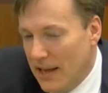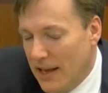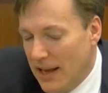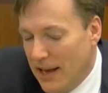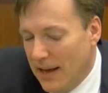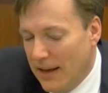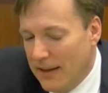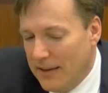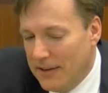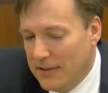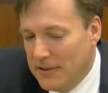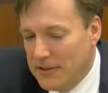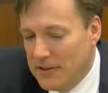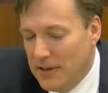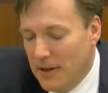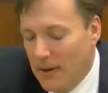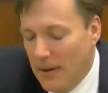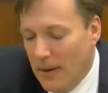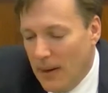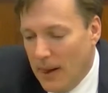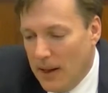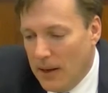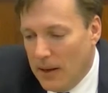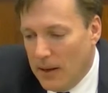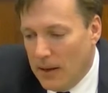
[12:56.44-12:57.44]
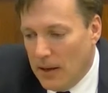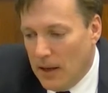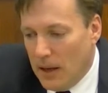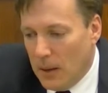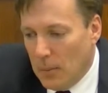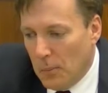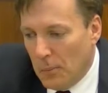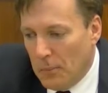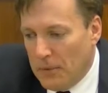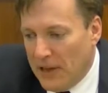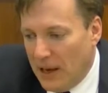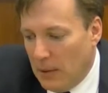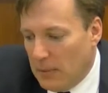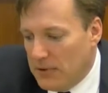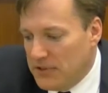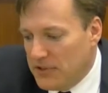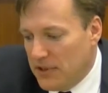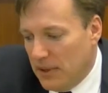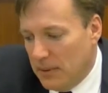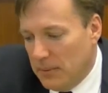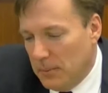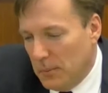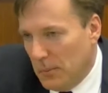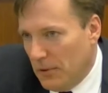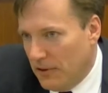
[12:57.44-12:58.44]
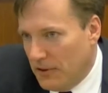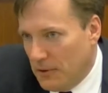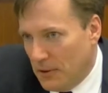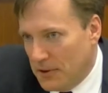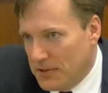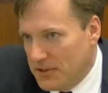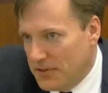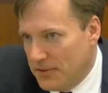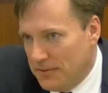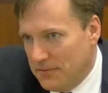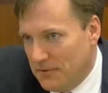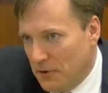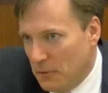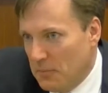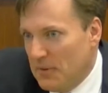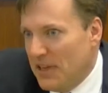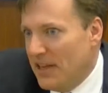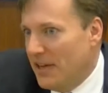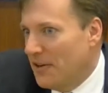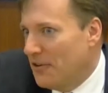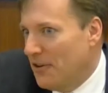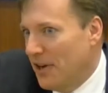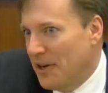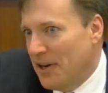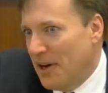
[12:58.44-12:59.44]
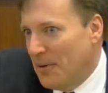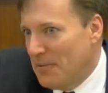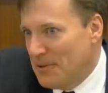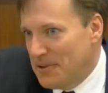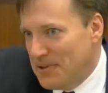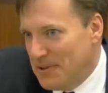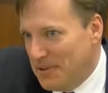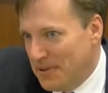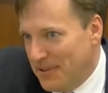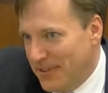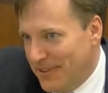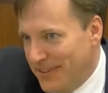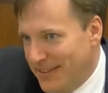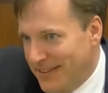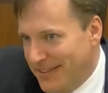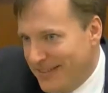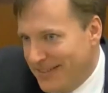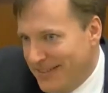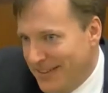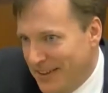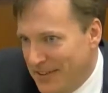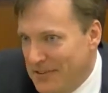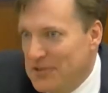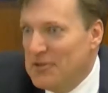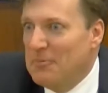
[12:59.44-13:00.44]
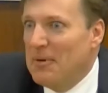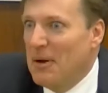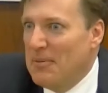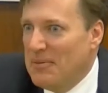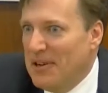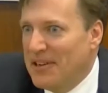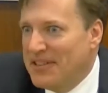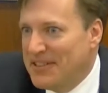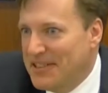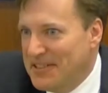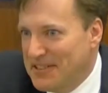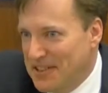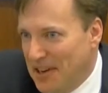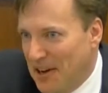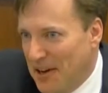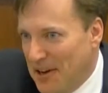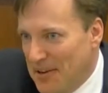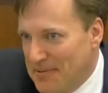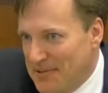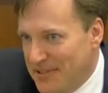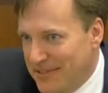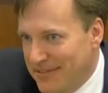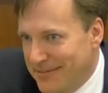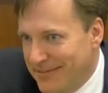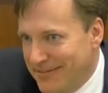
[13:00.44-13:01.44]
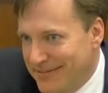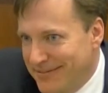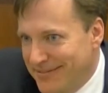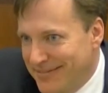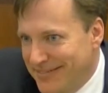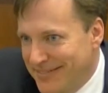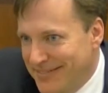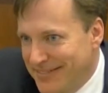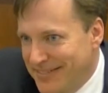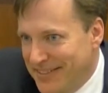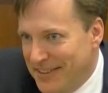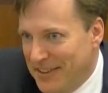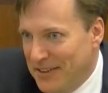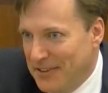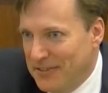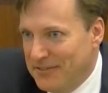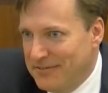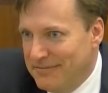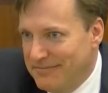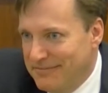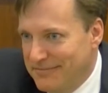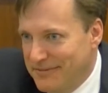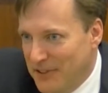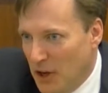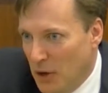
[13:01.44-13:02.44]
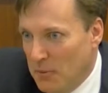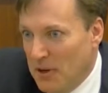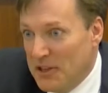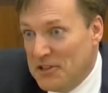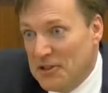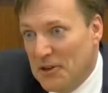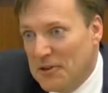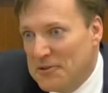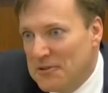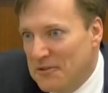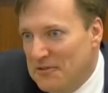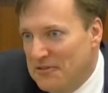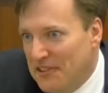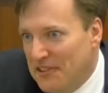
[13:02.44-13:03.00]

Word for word: And that was, a, uh, of course, for me, a great opportunity to kind of do my boss's job. And, you know, all my jokes are